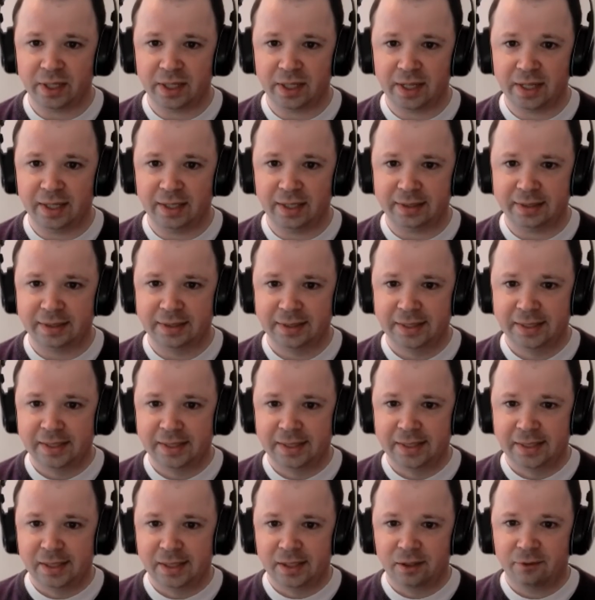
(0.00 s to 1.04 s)
can't
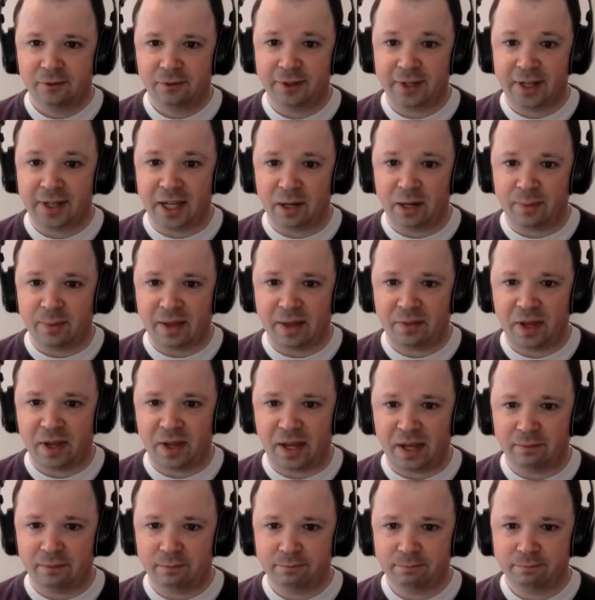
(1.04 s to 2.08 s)
forget about
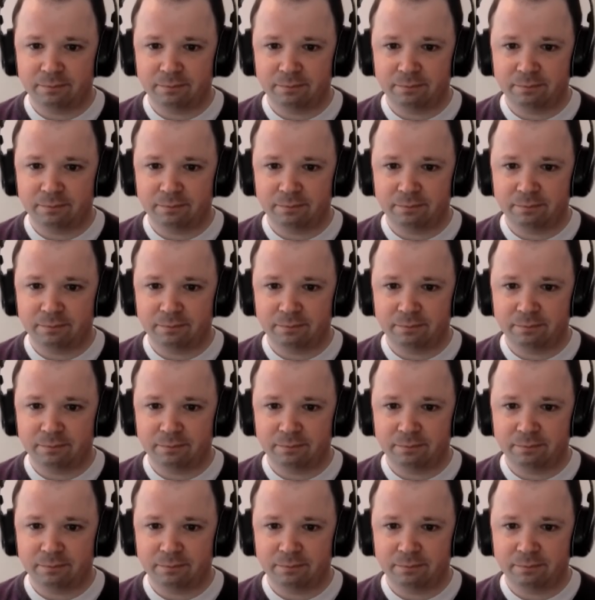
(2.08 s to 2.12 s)
that.